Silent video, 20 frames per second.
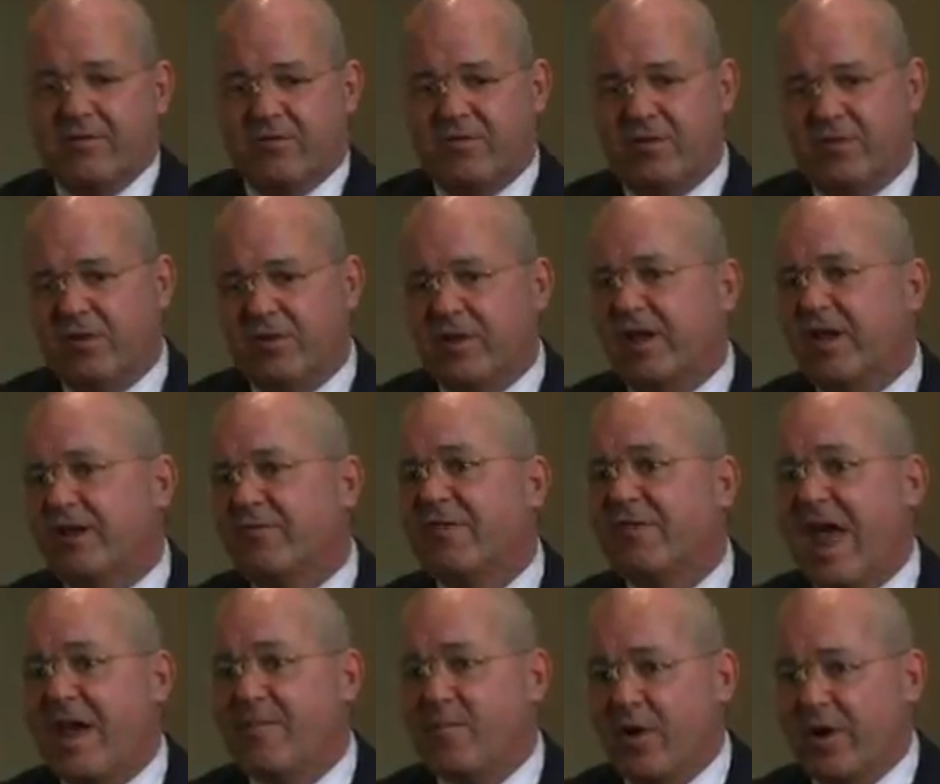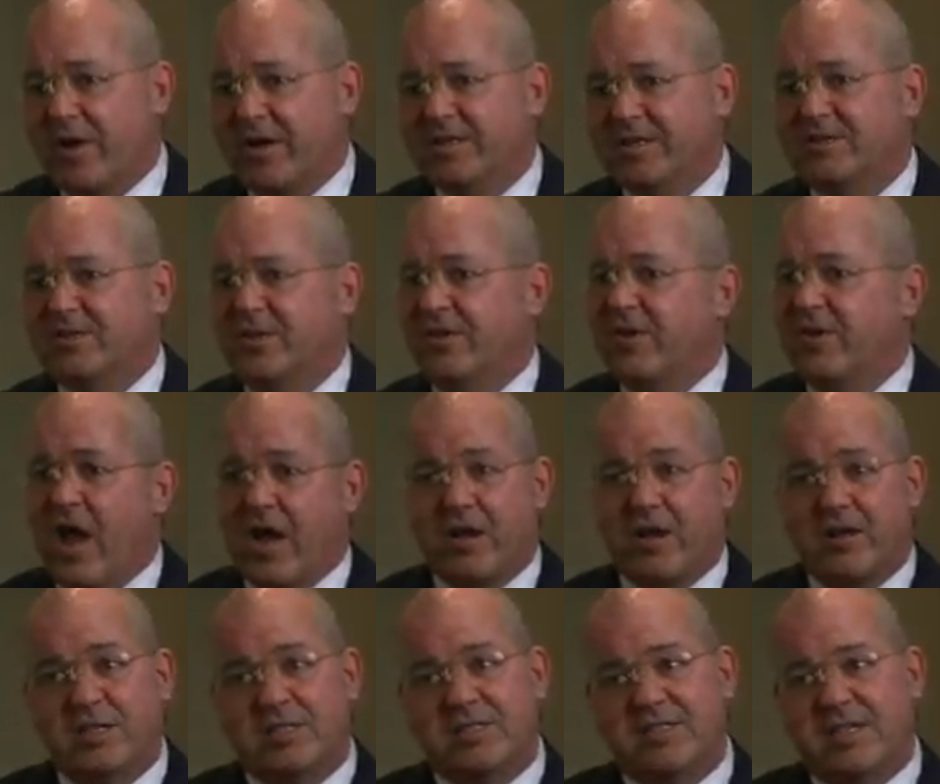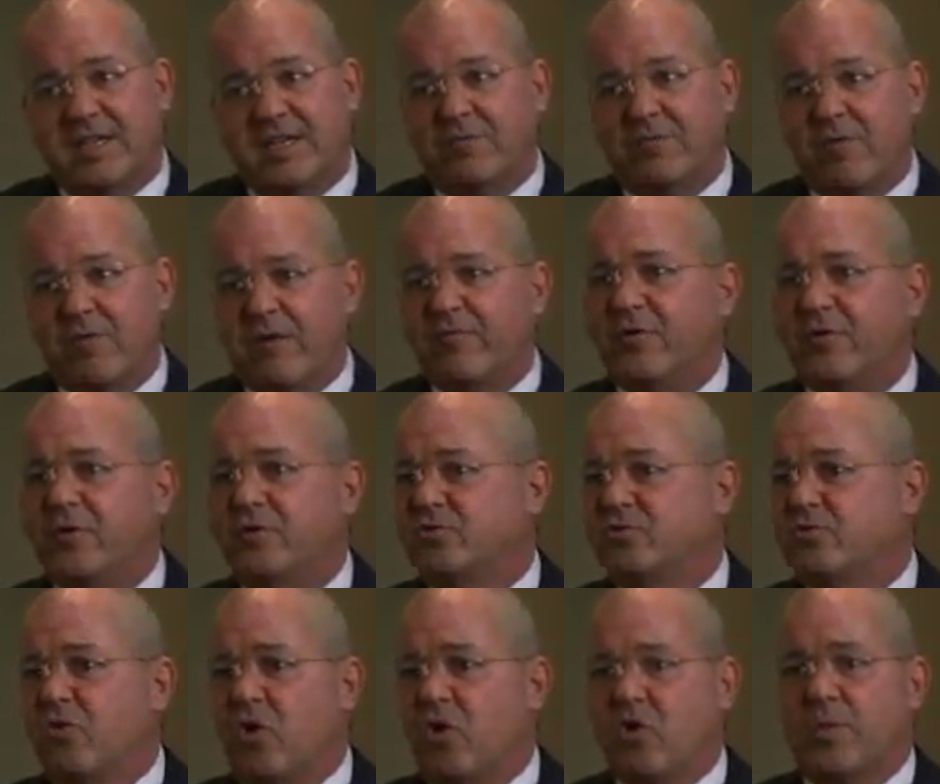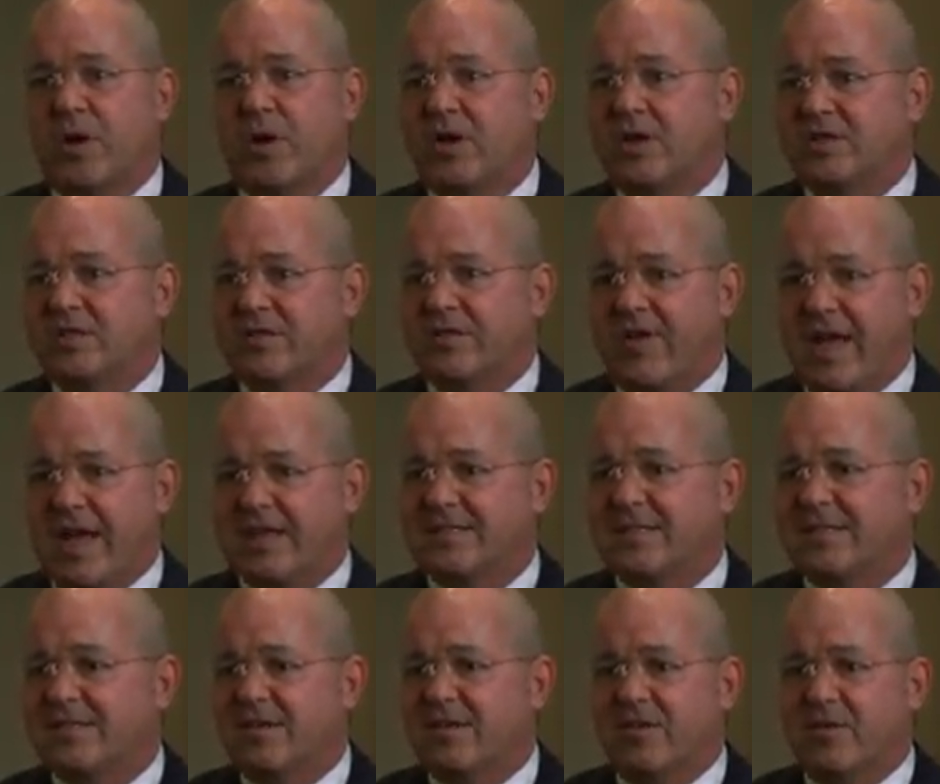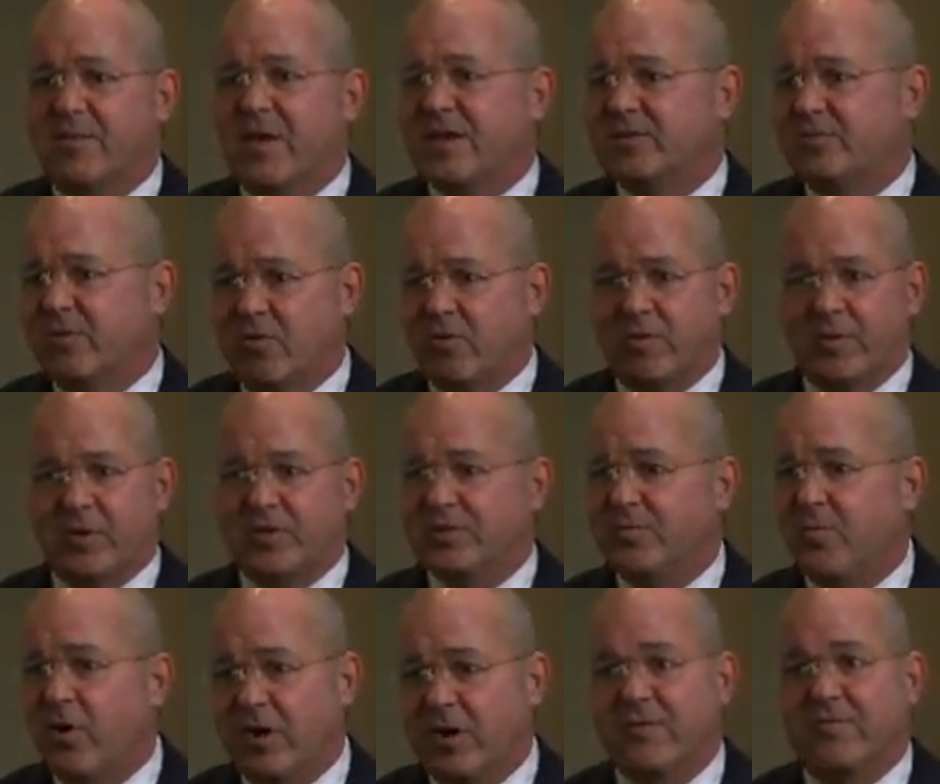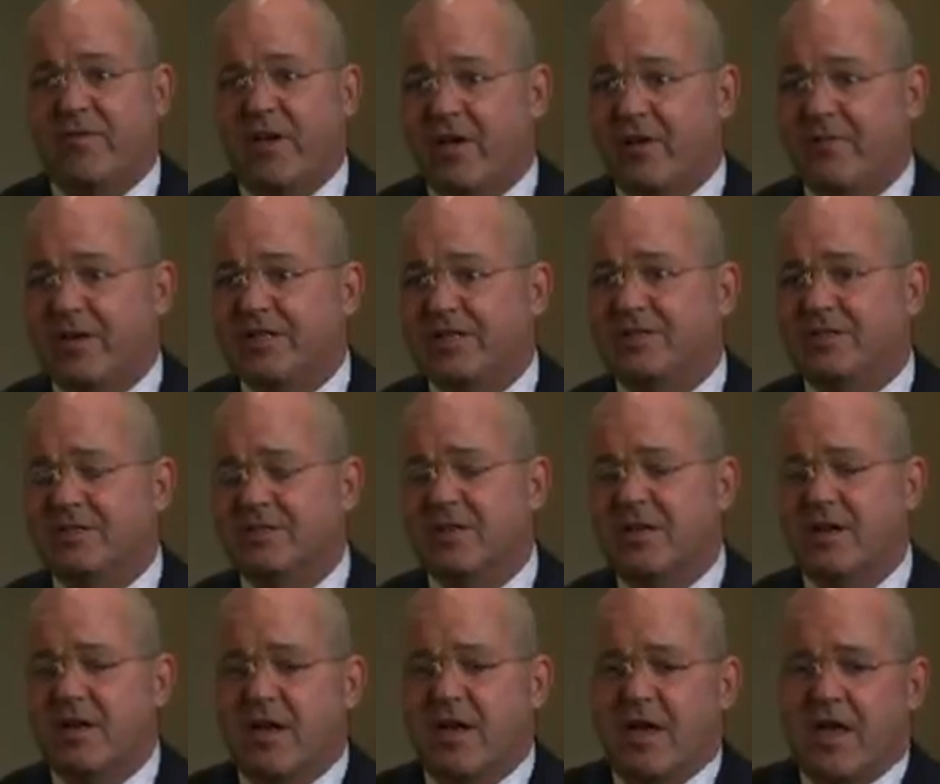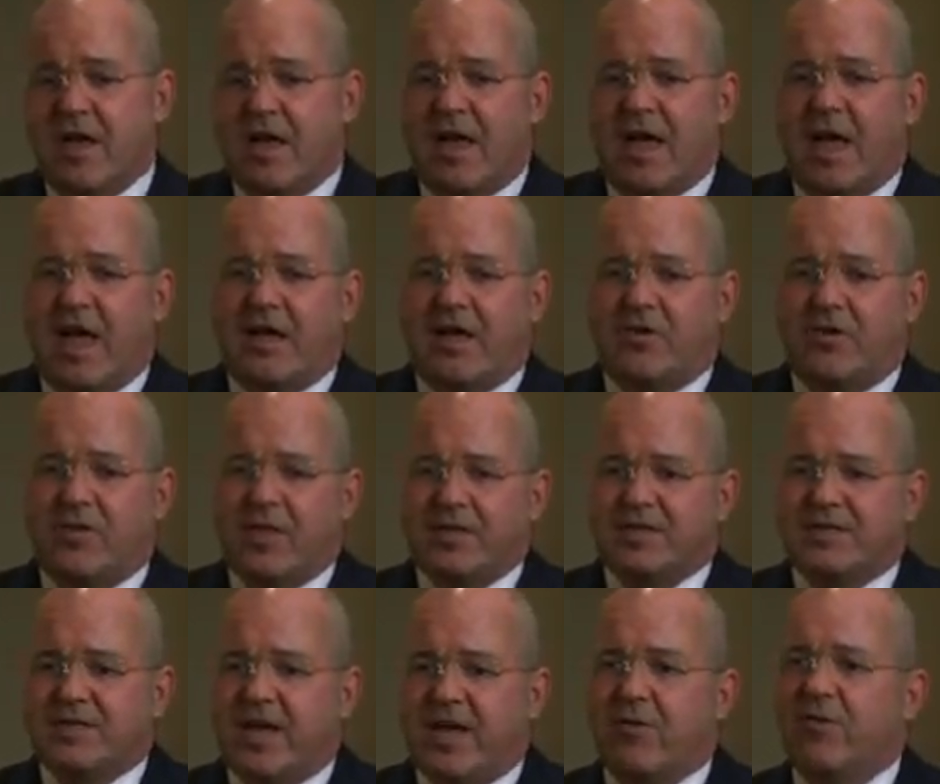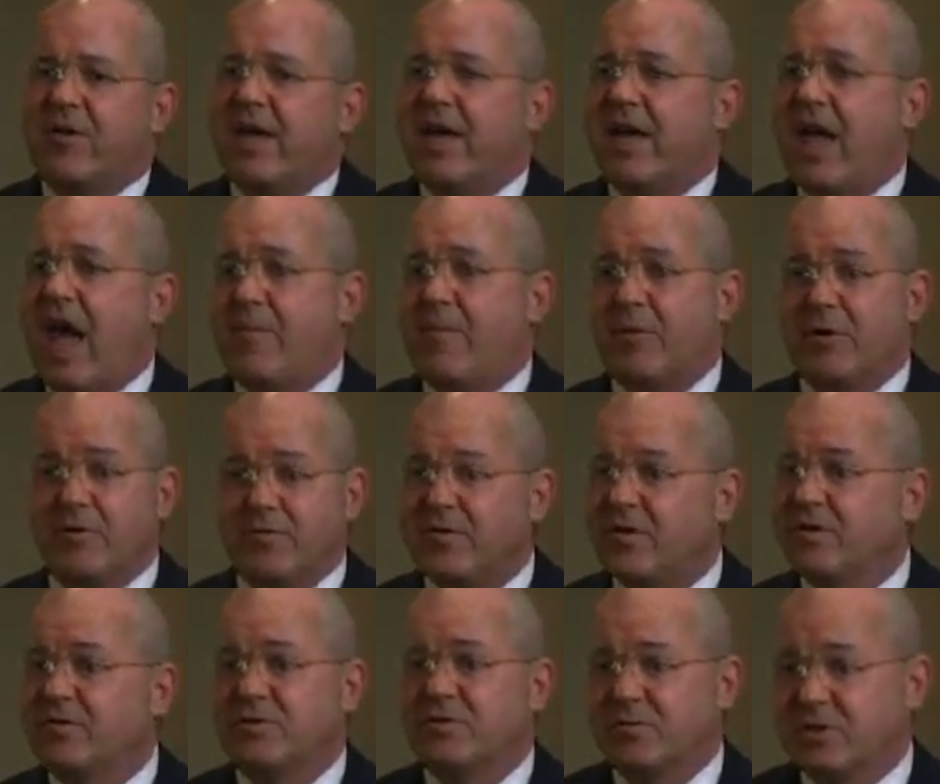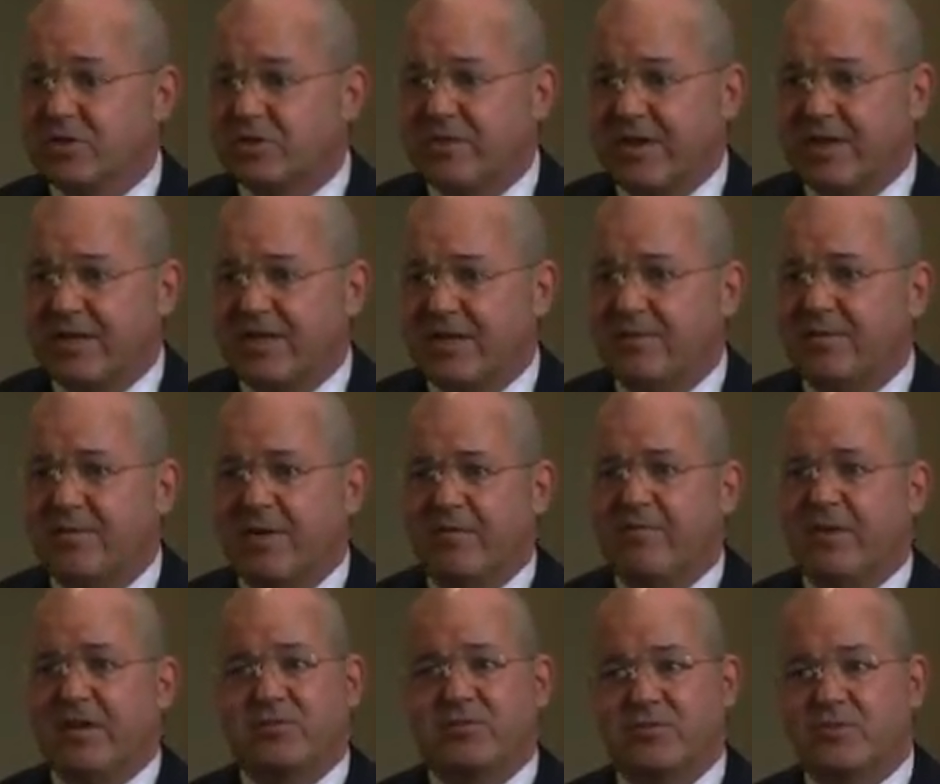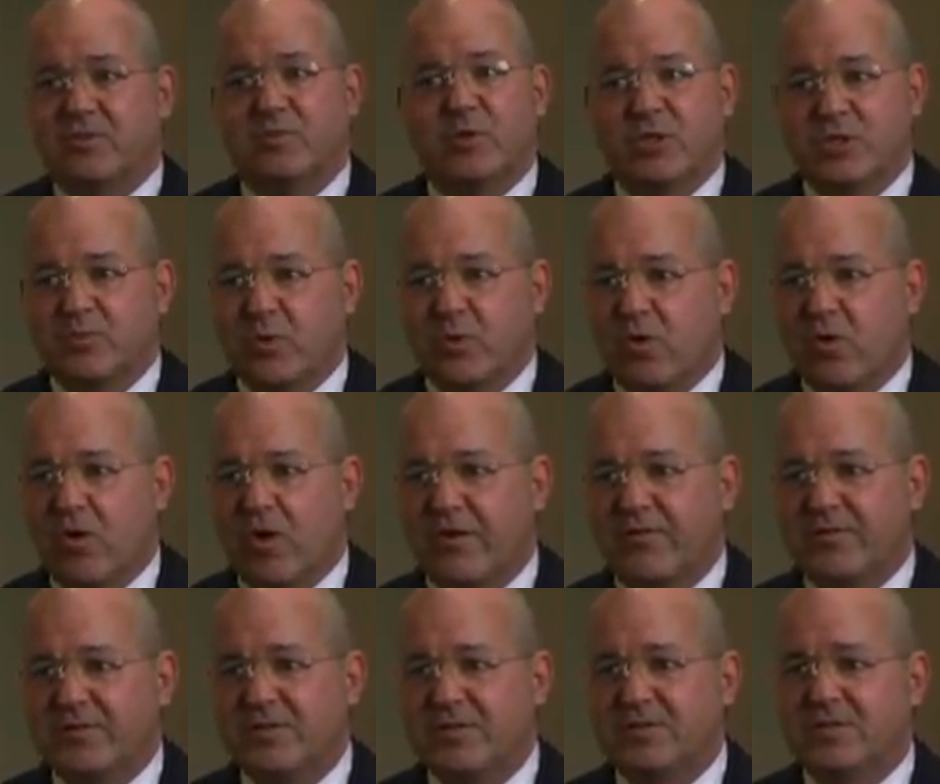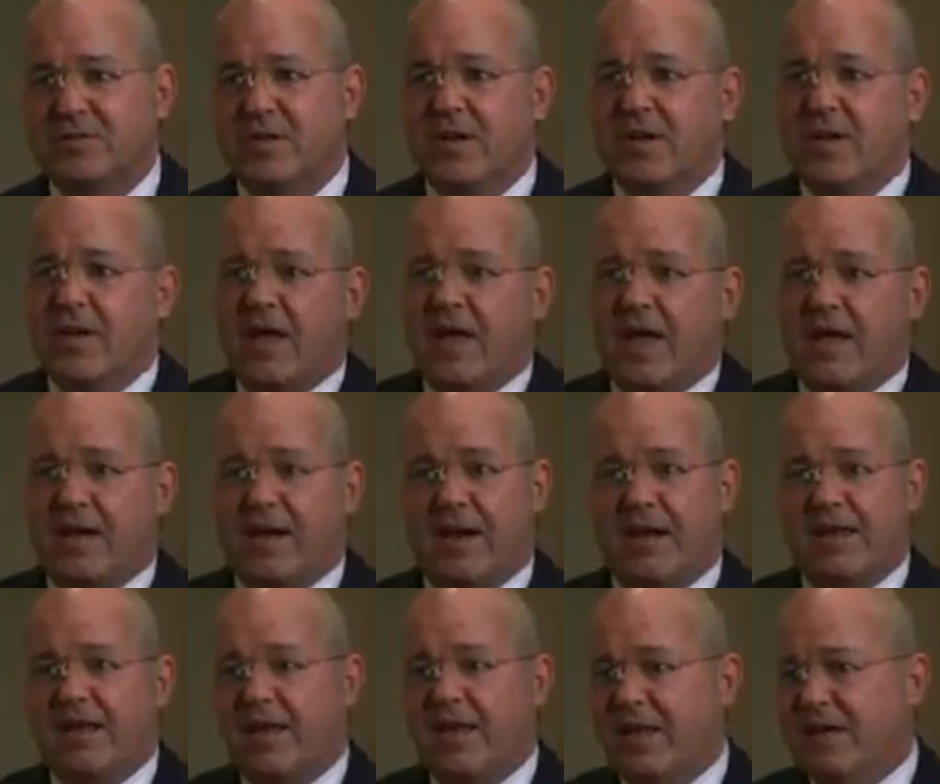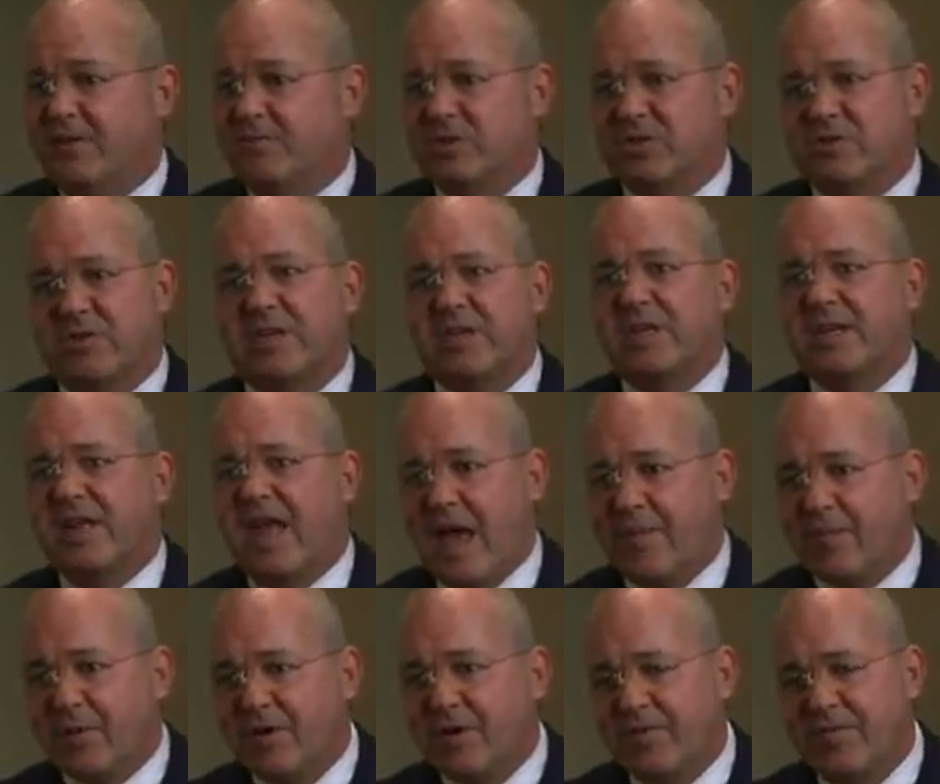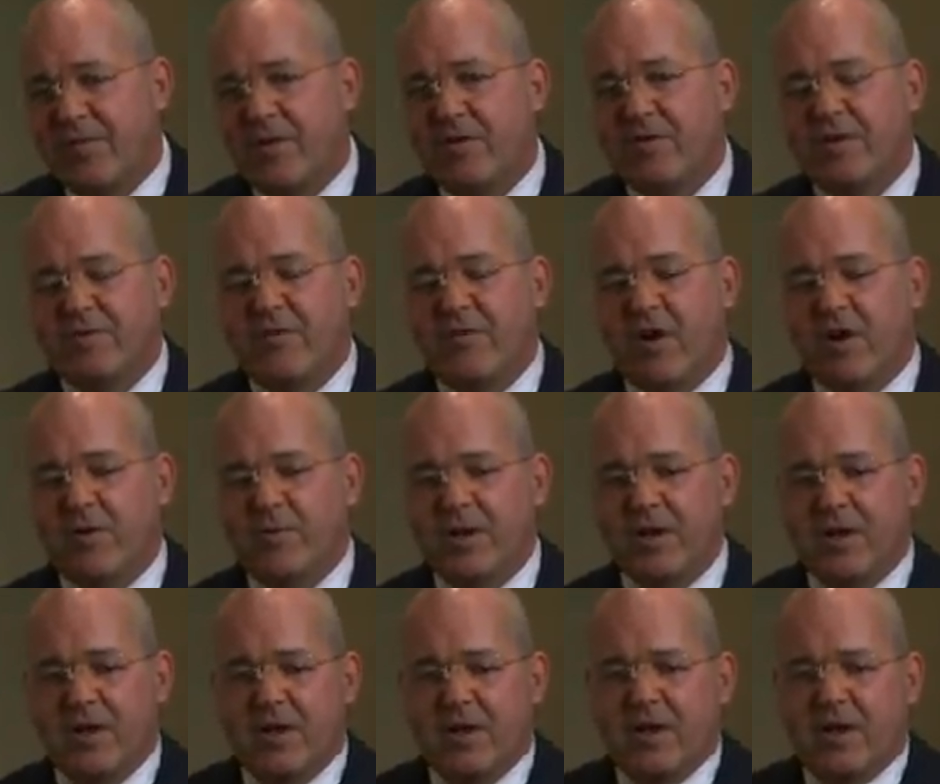so you're looking at flat markets, so you're not going to see revenues grow because of assets under management growing because of market valuations. And you then say, okay, capital flows are restricted, investors are much more cautious, and in a restricted capital flow environment,